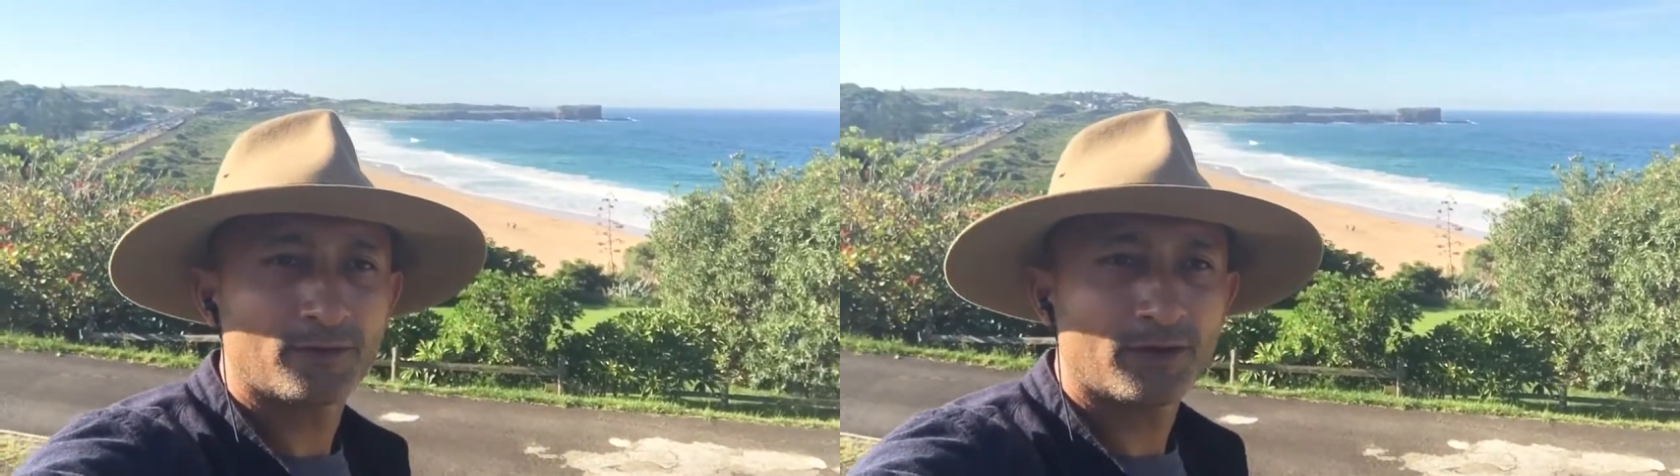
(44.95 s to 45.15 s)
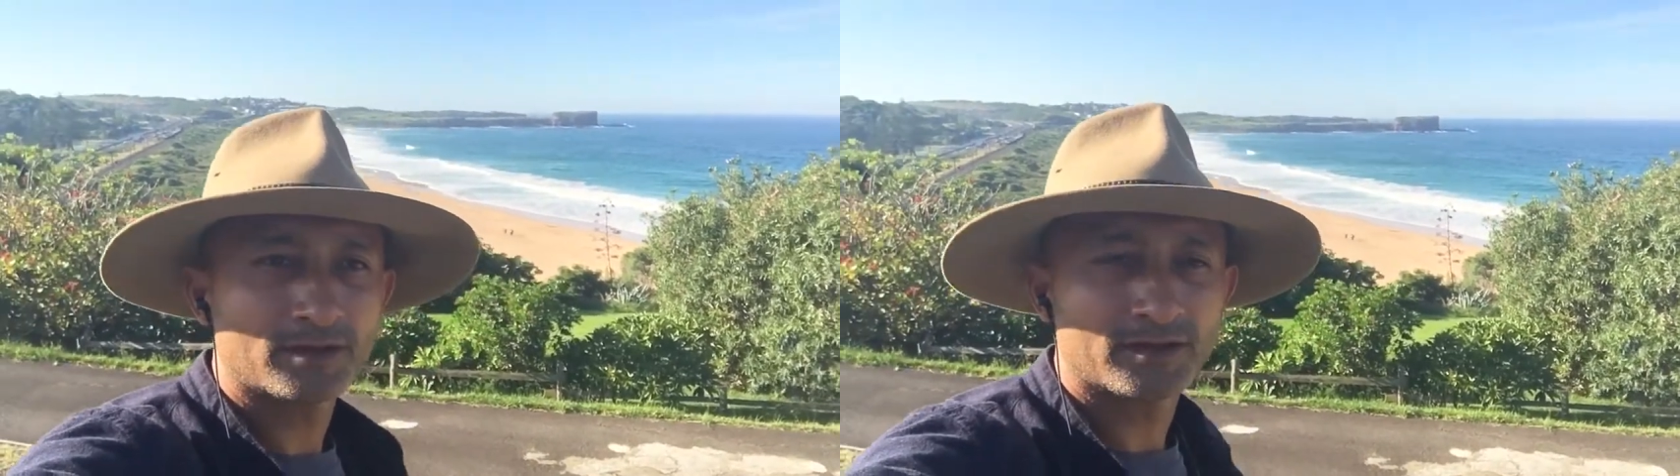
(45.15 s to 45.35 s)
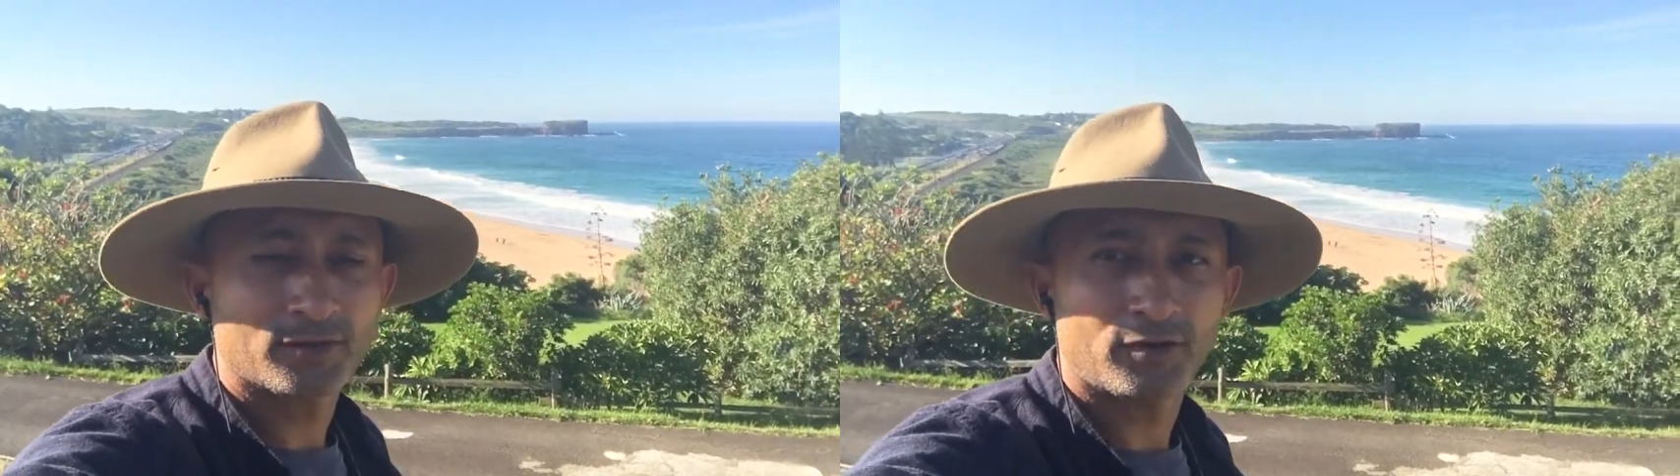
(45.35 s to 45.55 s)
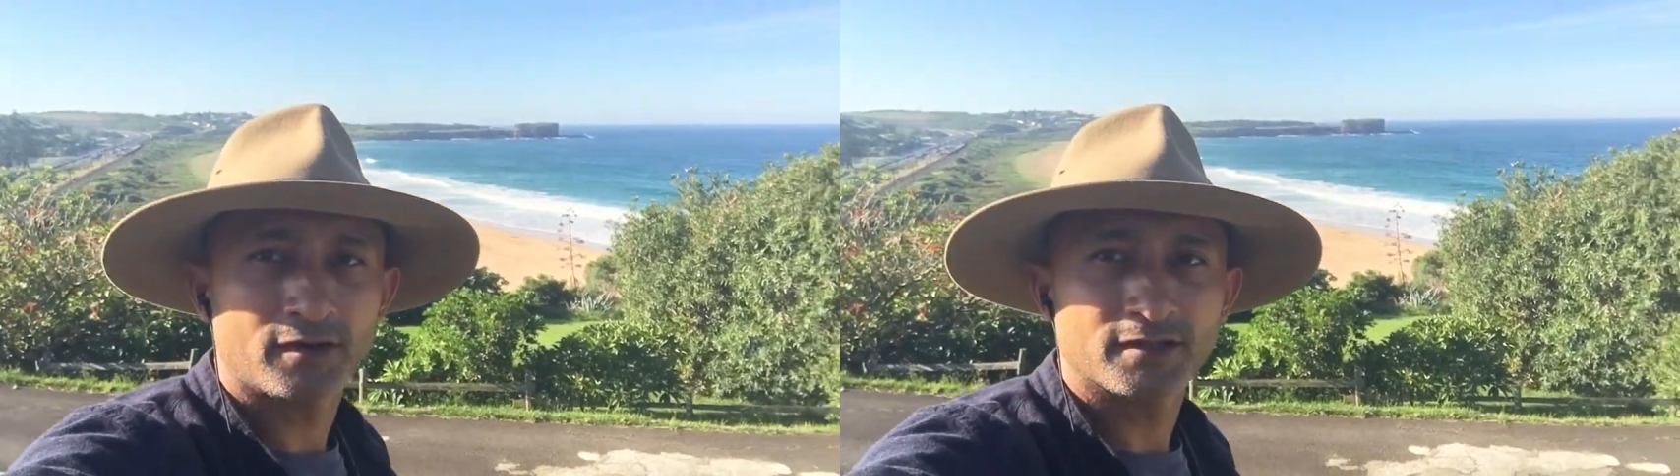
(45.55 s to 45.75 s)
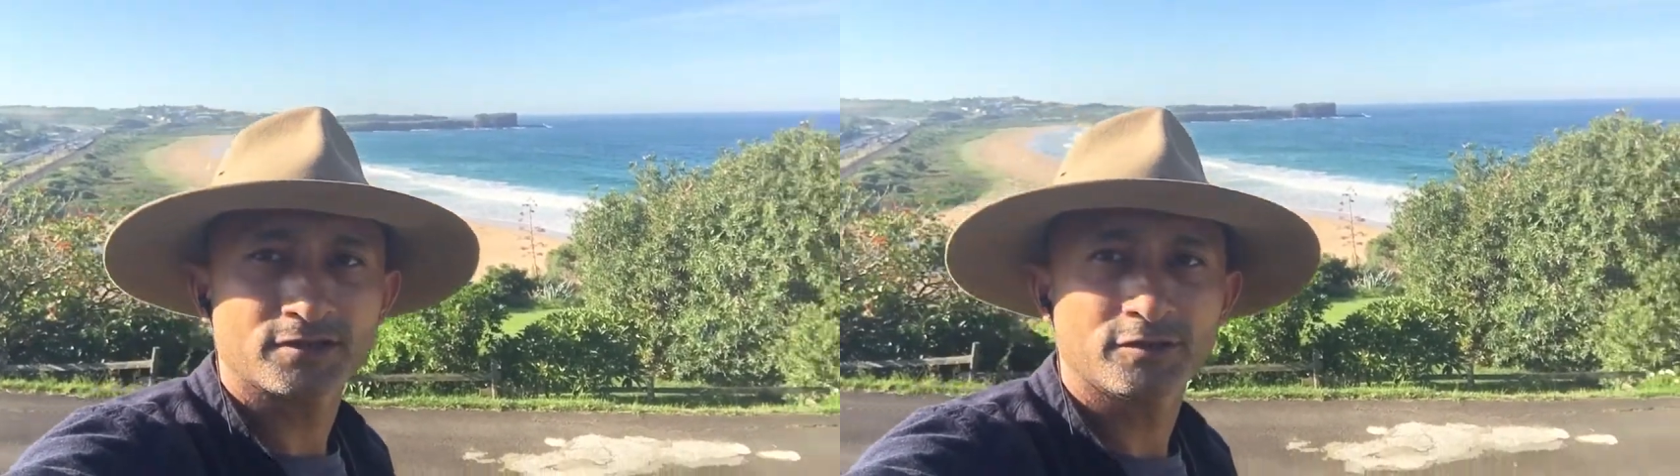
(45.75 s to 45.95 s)
what
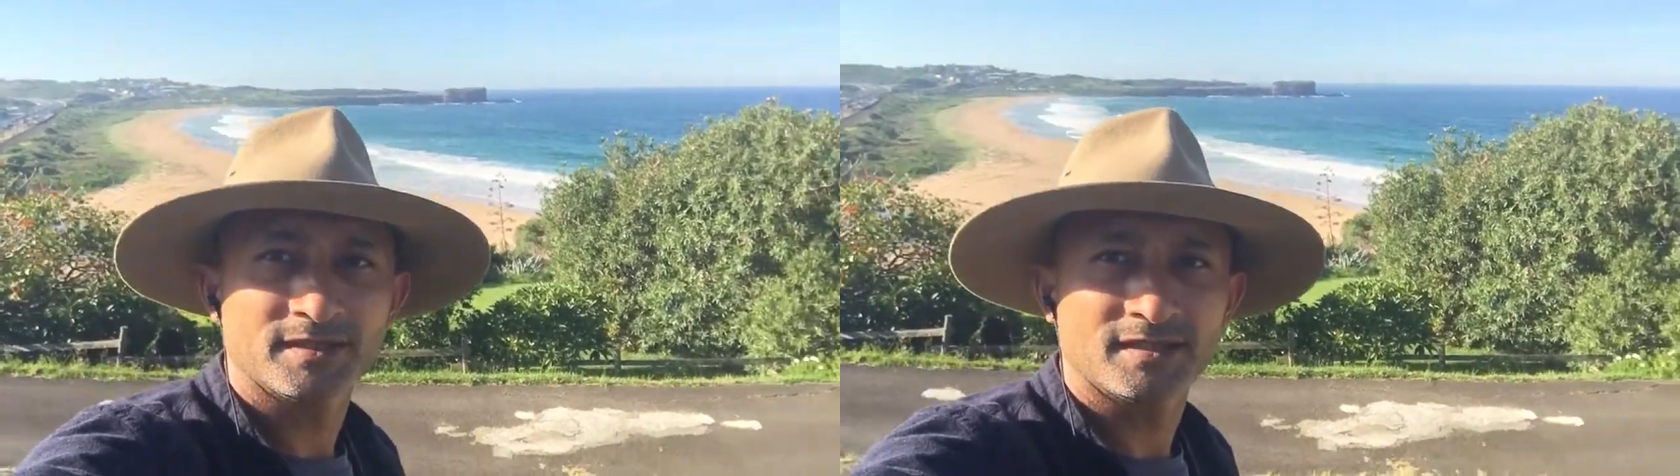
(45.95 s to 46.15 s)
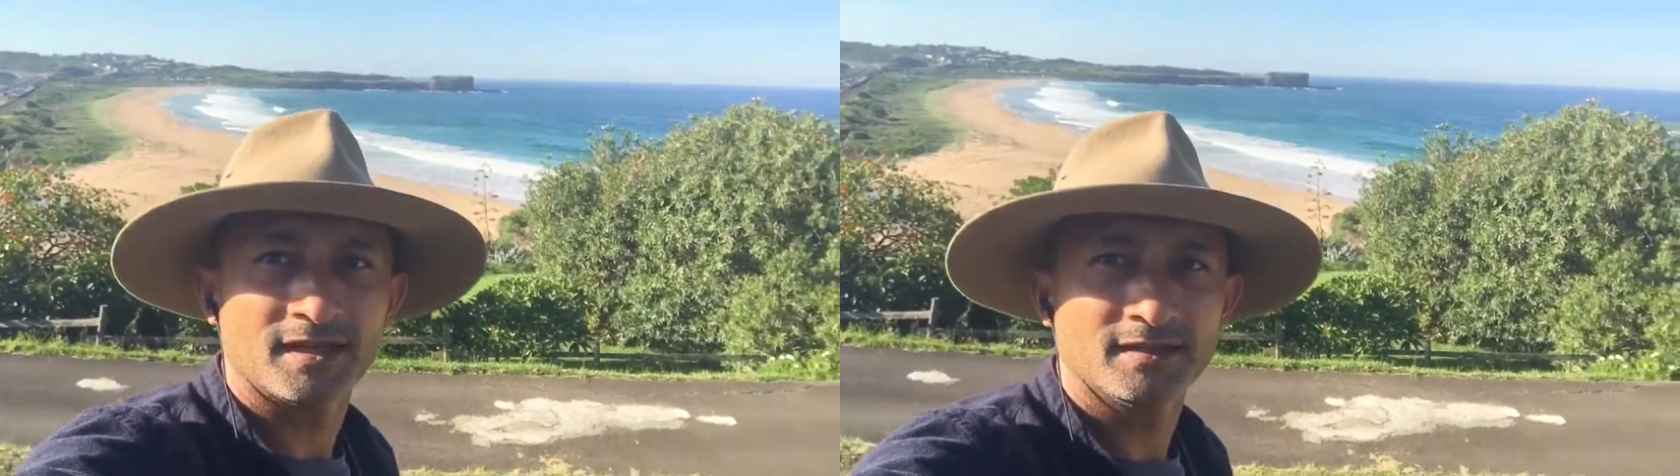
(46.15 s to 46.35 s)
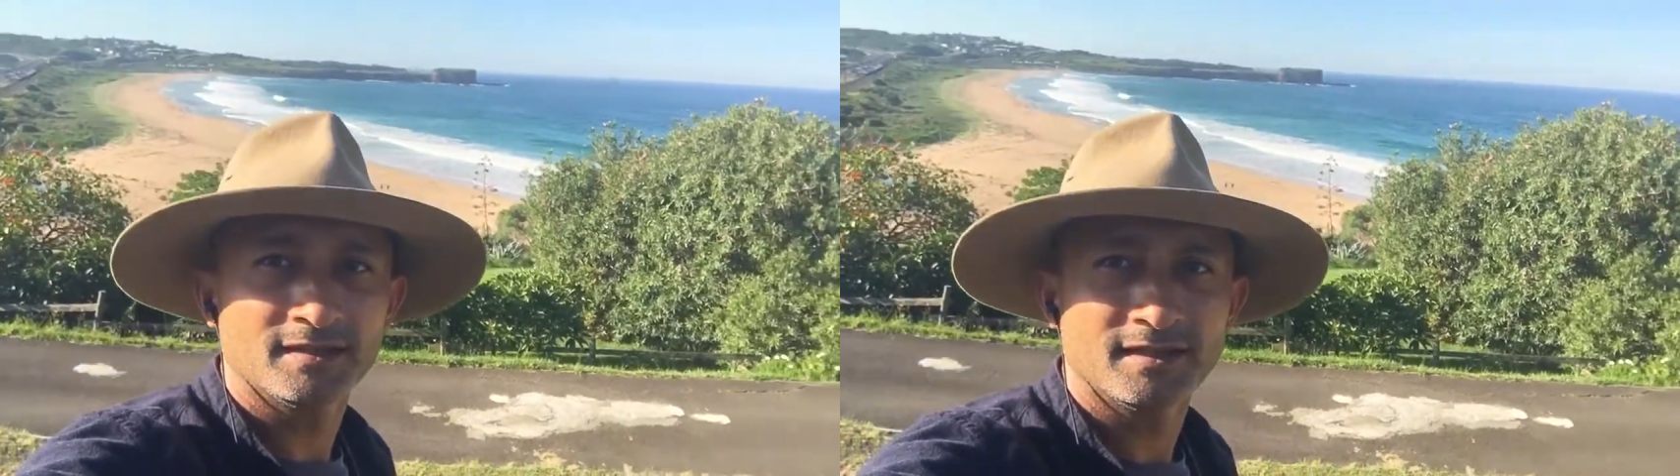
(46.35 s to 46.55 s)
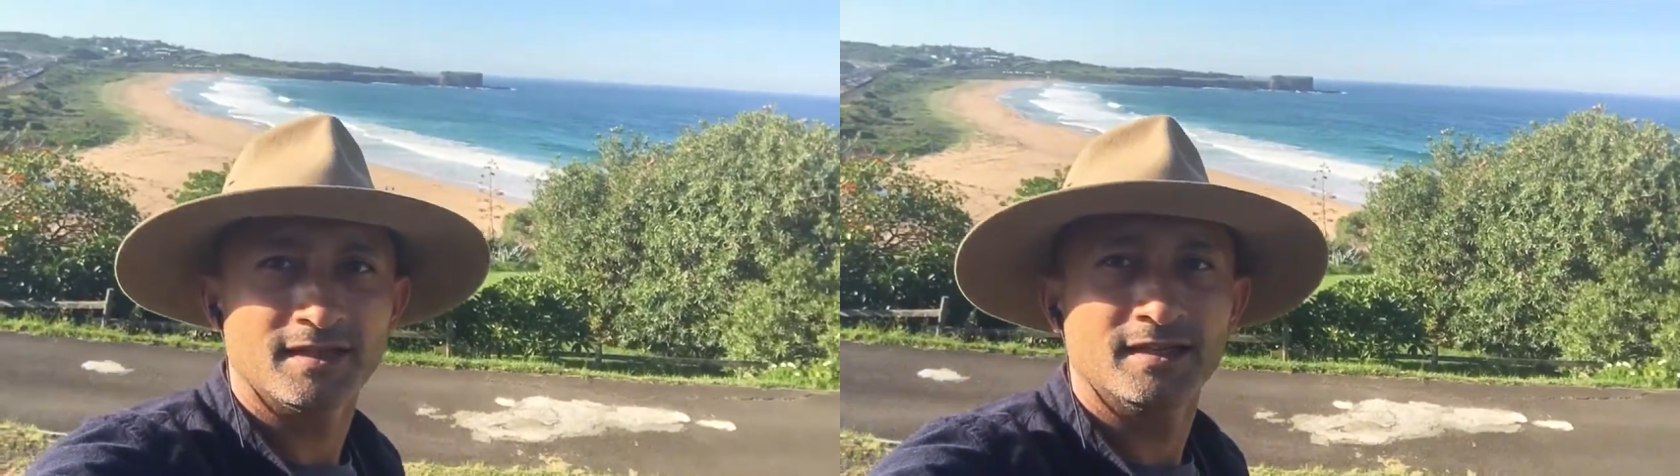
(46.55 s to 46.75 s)
requires to be done,